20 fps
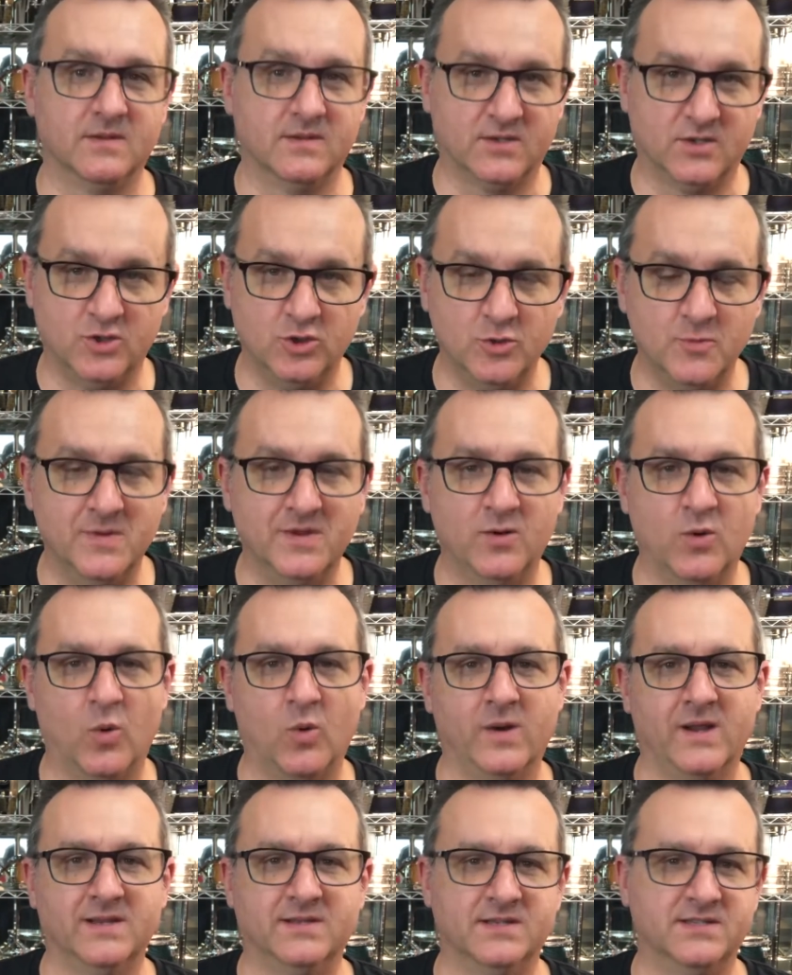Cuban
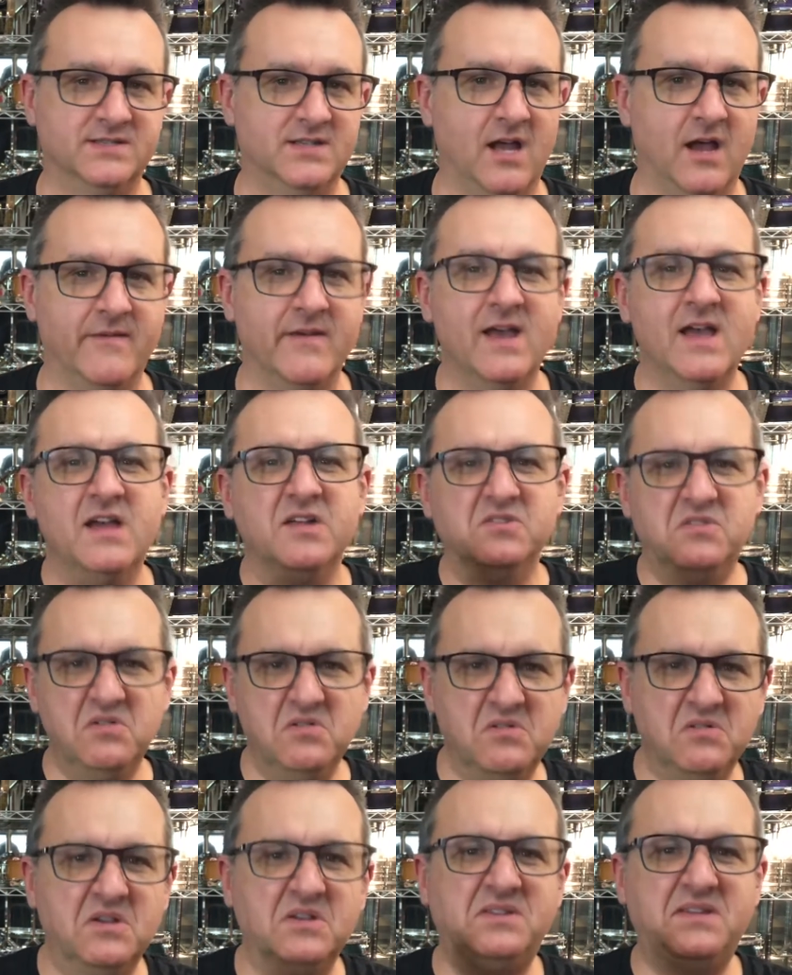oriented stuff. But